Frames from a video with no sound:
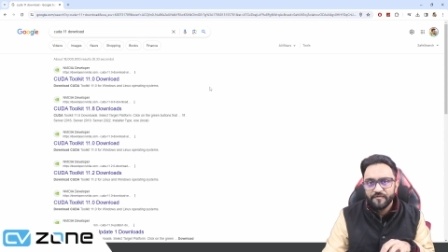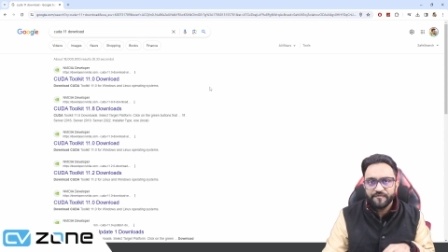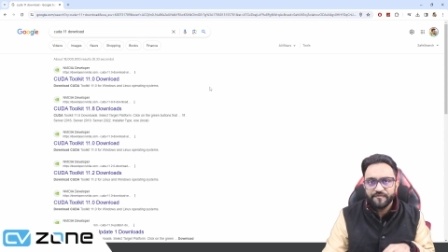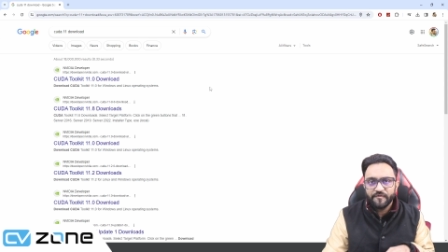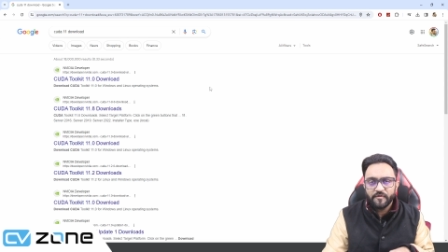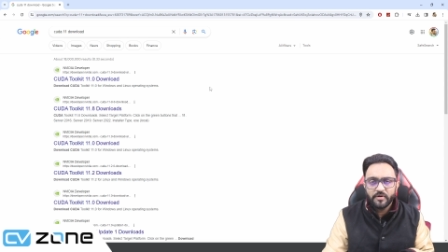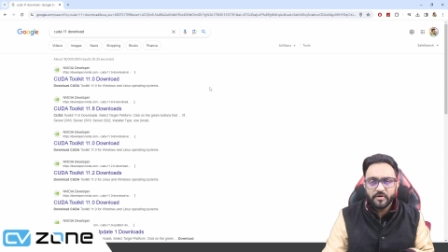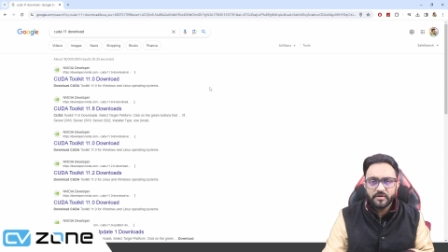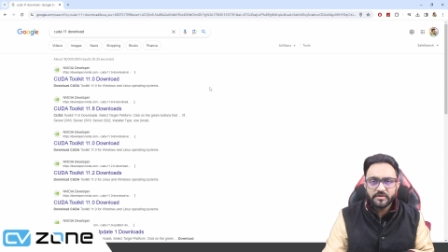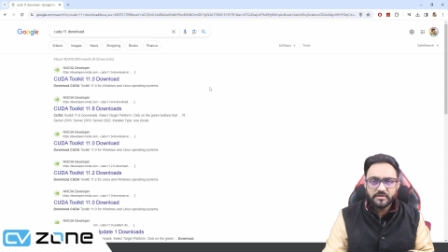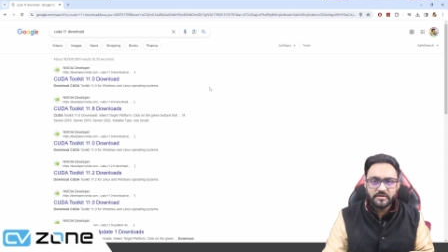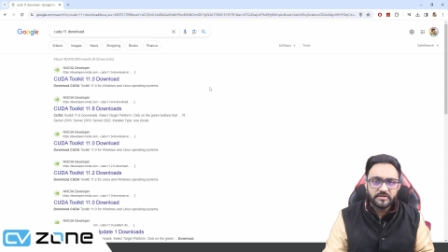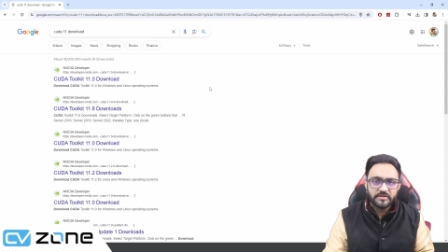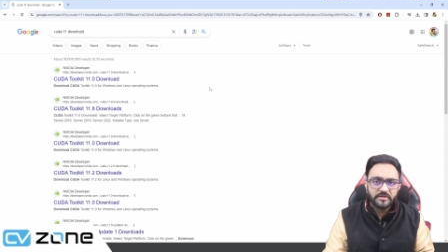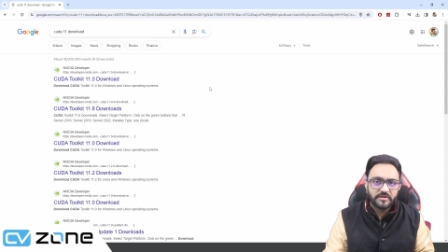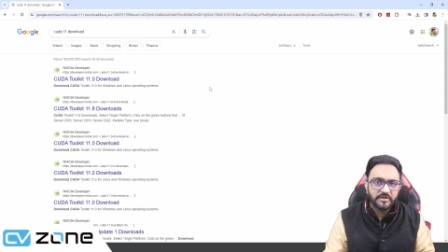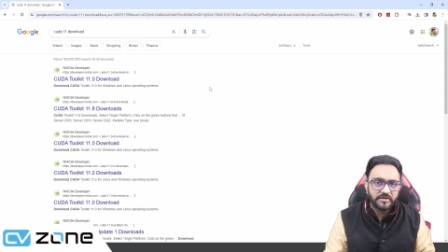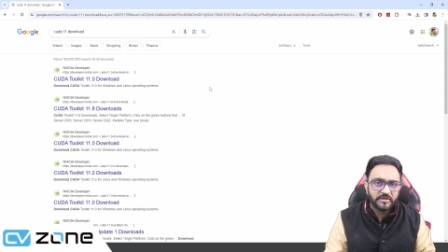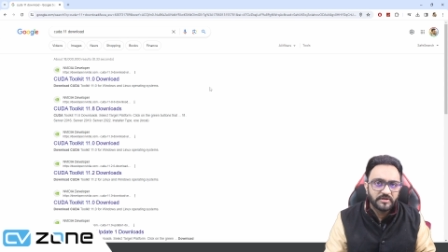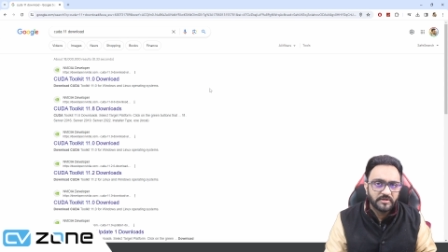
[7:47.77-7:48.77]
for
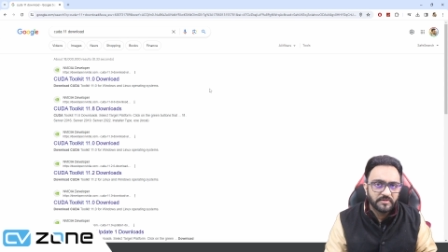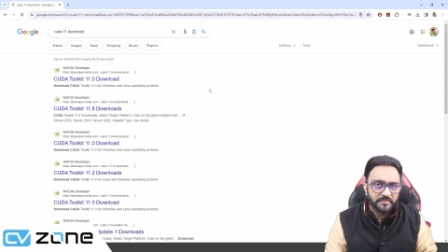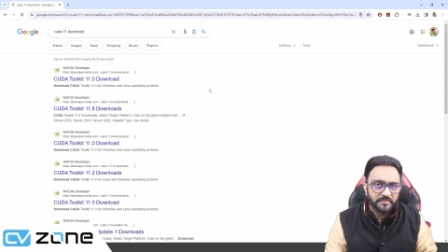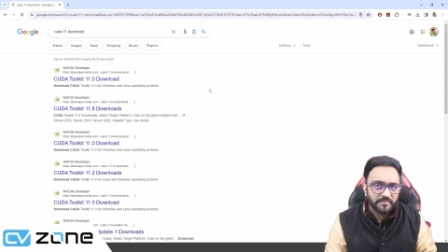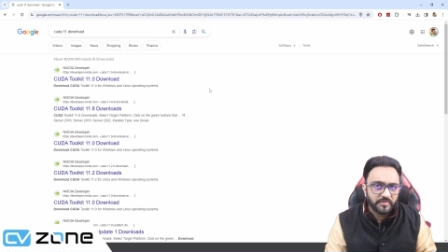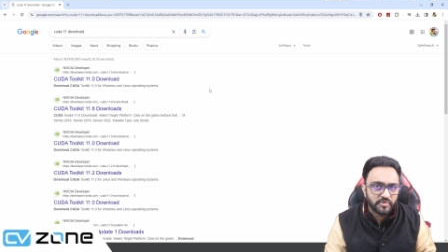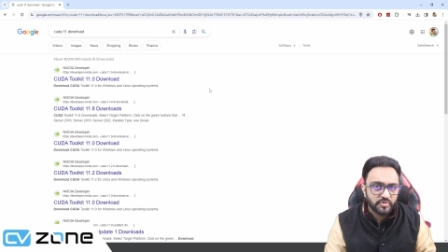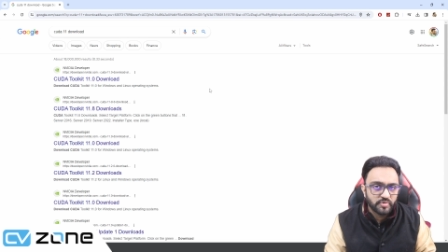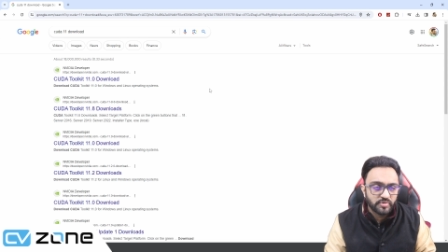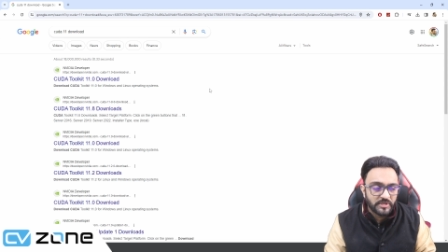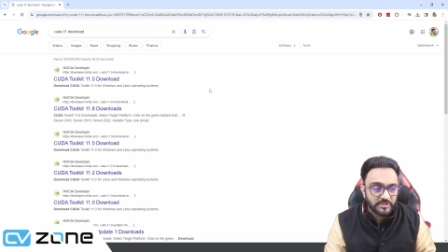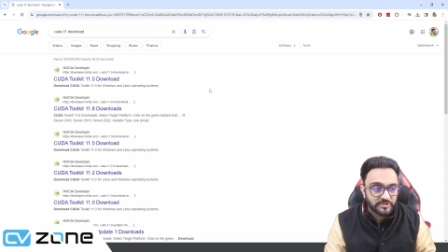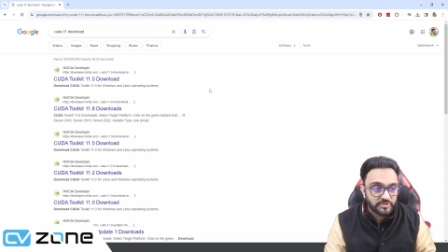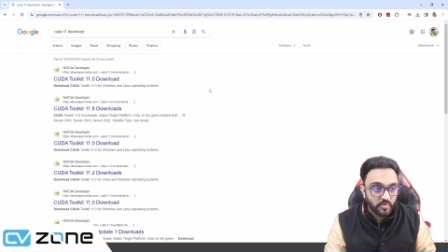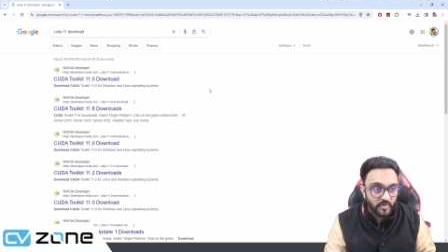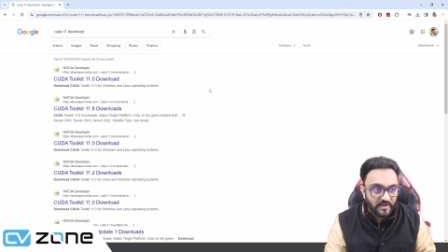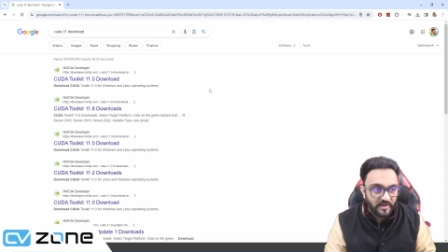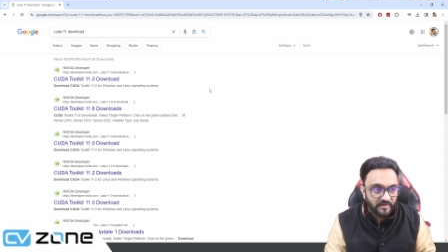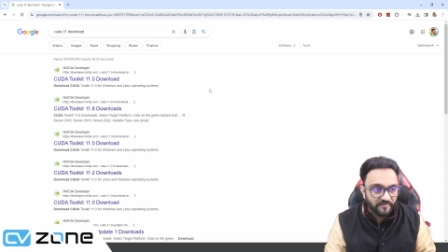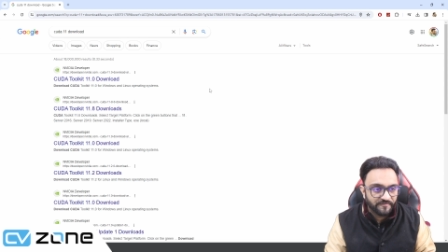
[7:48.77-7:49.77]
CUDA
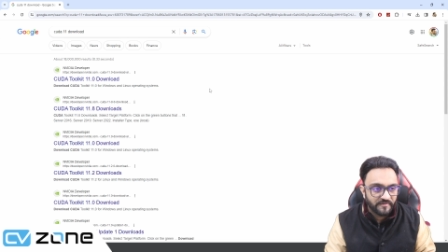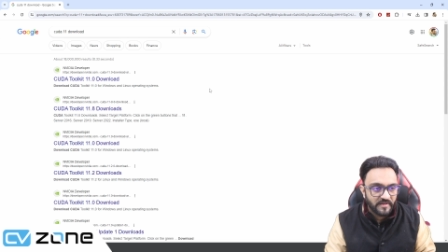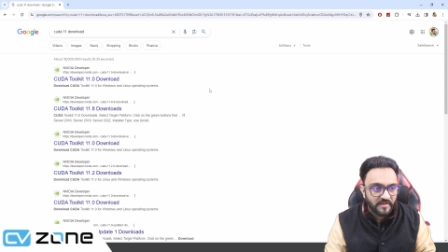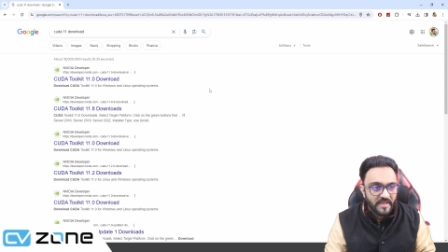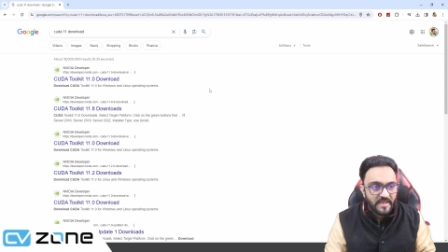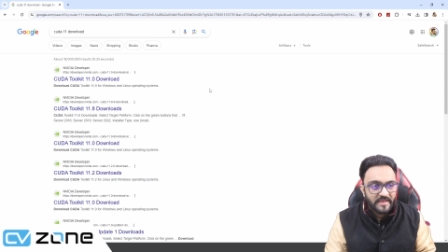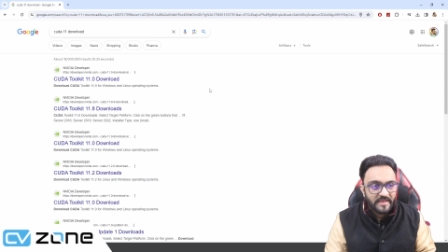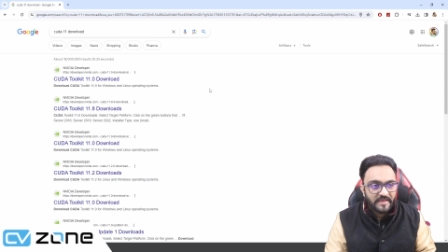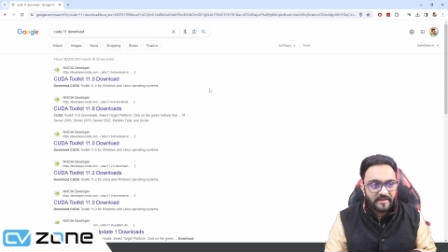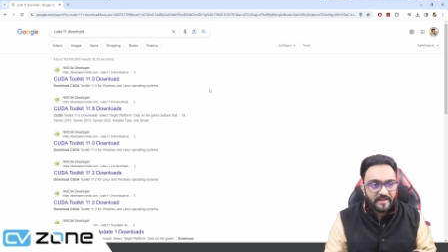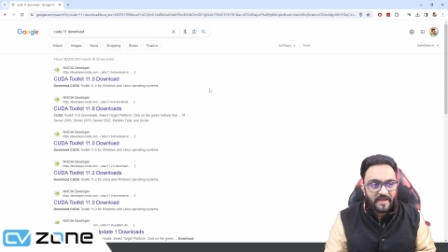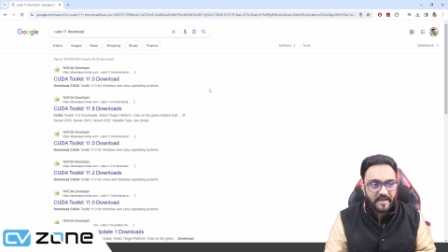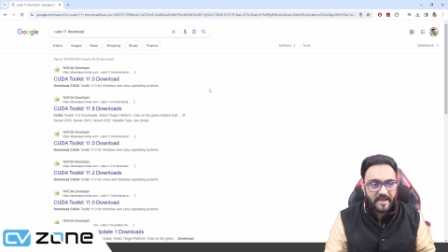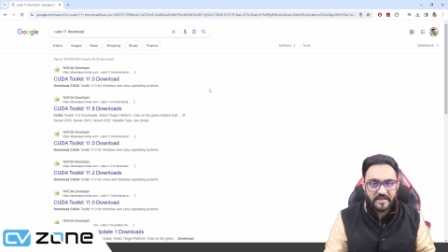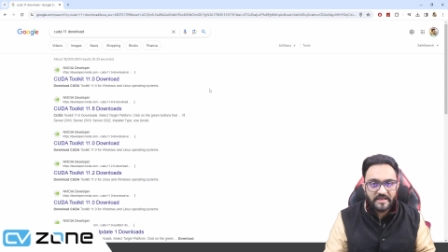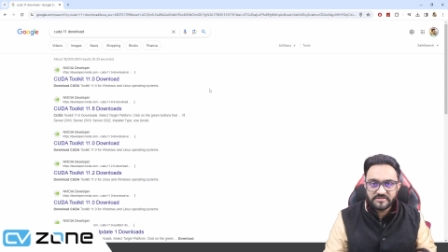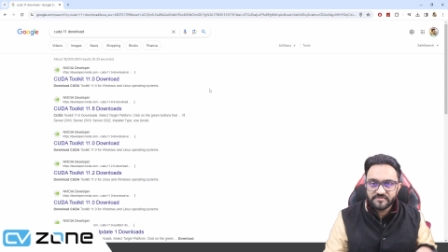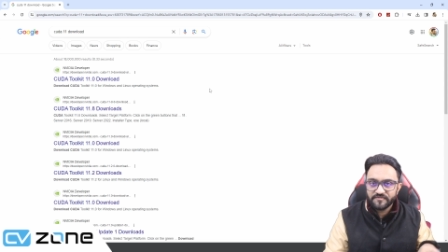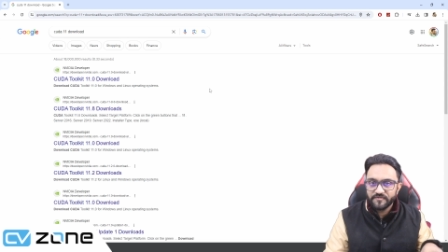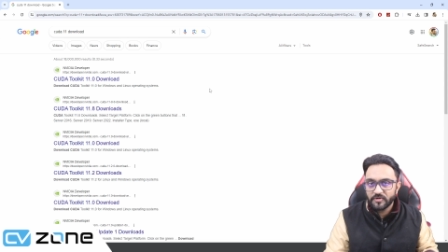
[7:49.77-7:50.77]
12. It
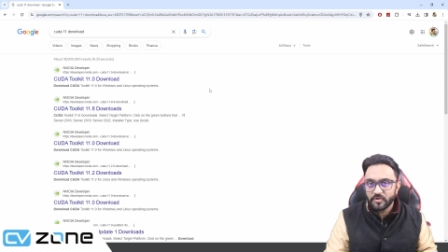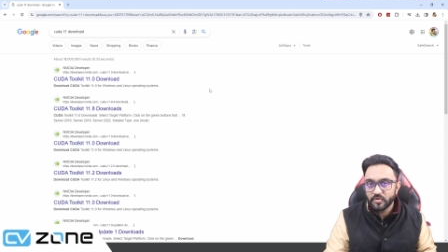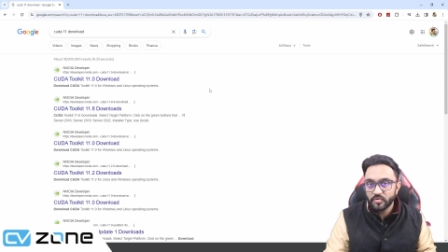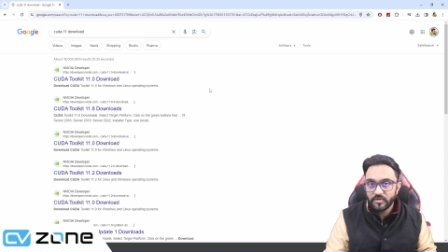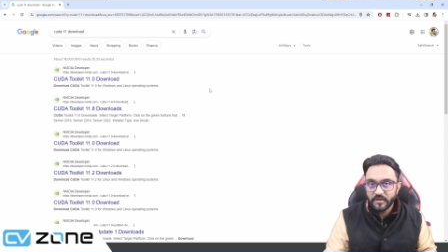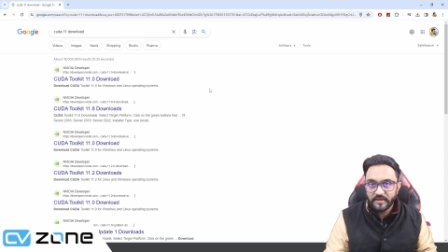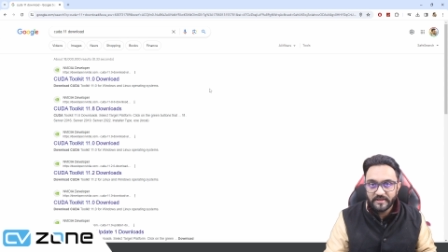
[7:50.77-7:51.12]
has for CUDA